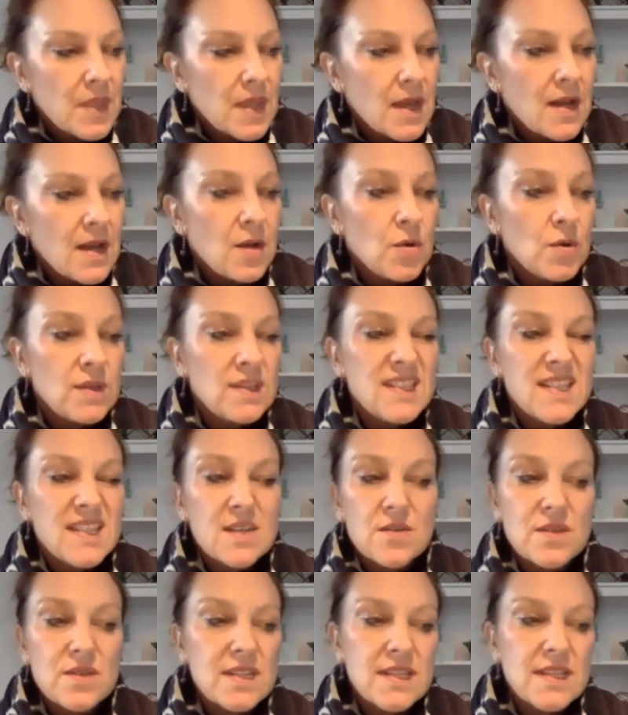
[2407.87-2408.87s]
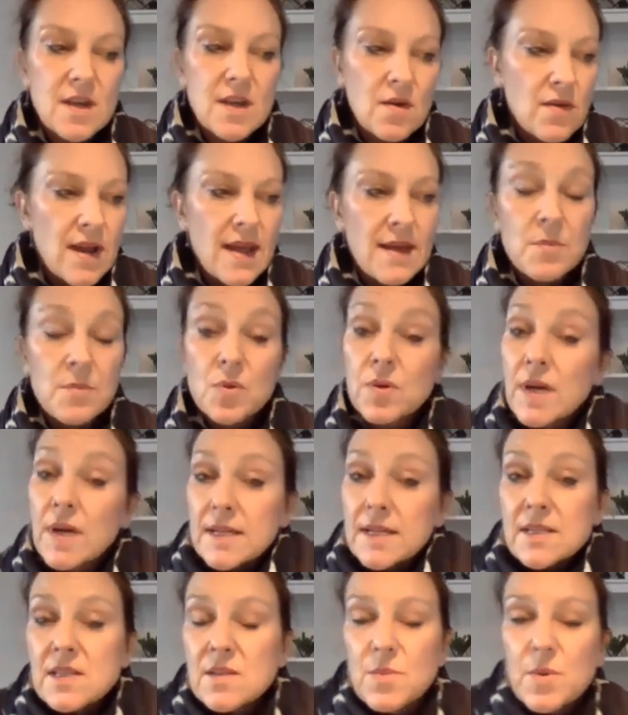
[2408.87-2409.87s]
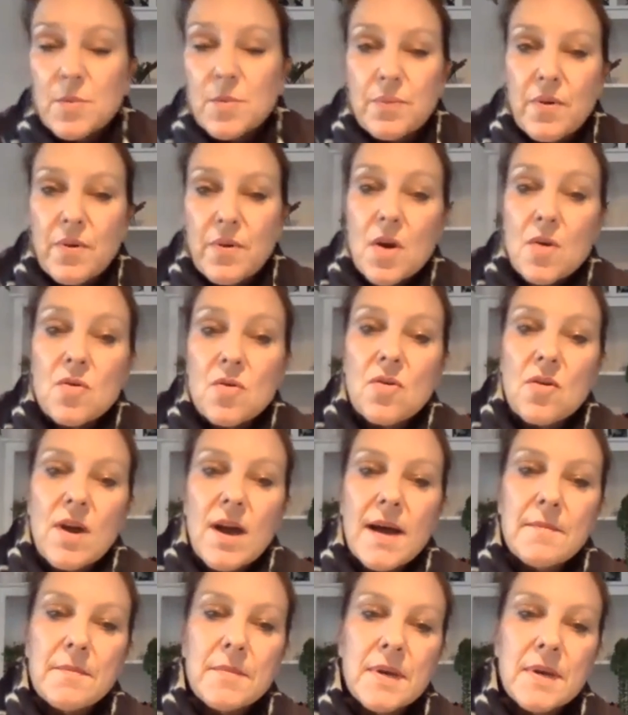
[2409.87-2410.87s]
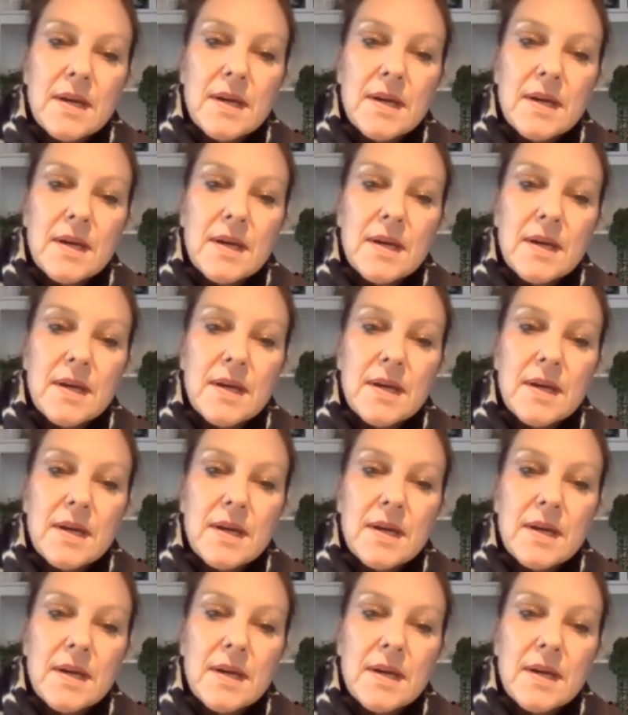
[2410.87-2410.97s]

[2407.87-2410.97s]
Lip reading: a loyalty or CRM or customer program